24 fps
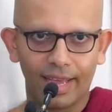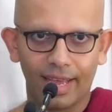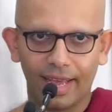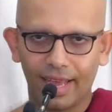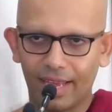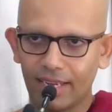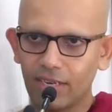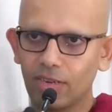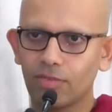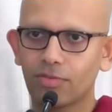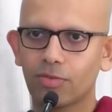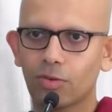
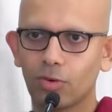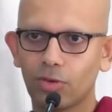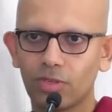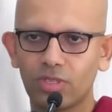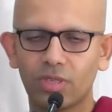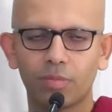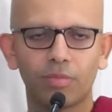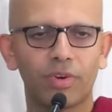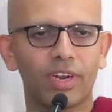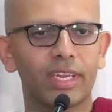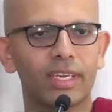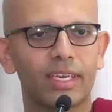and of course
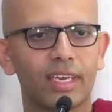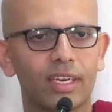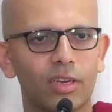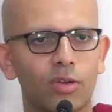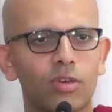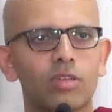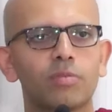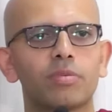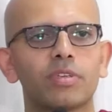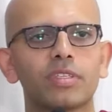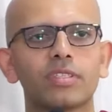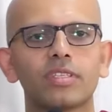the brain can
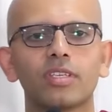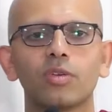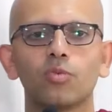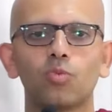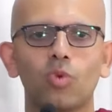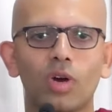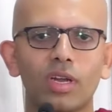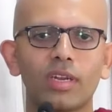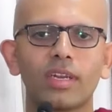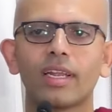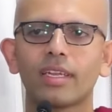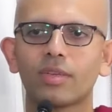only perceive
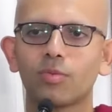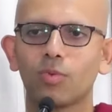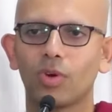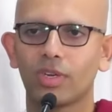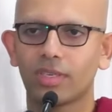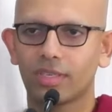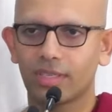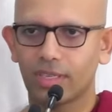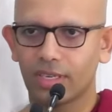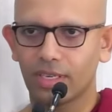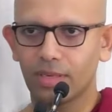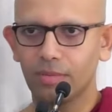one at
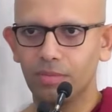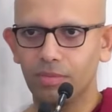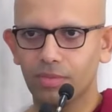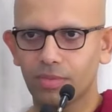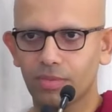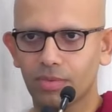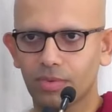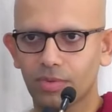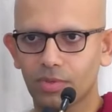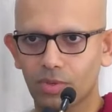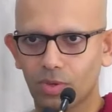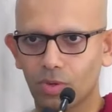one time
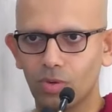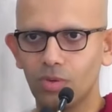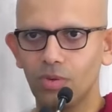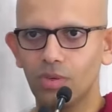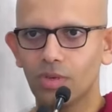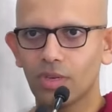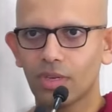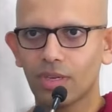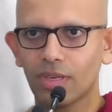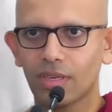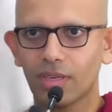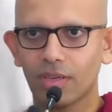
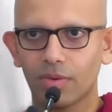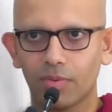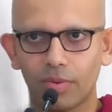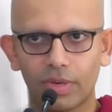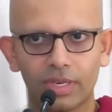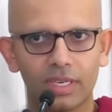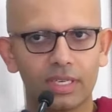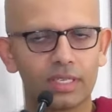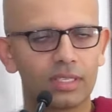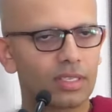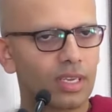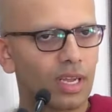so
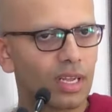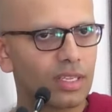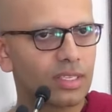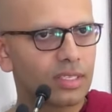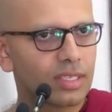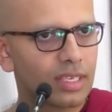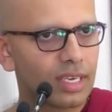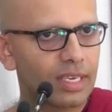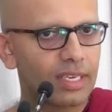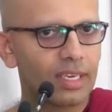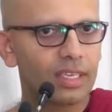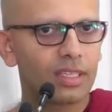when it
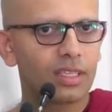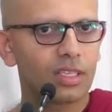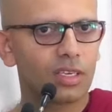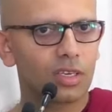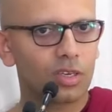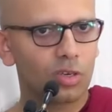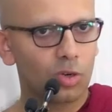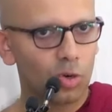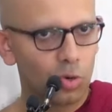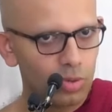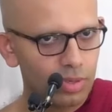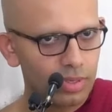starts taking the
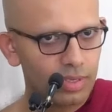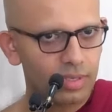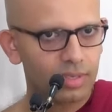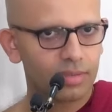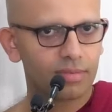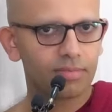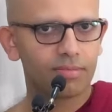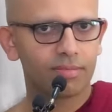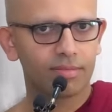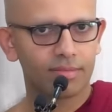cold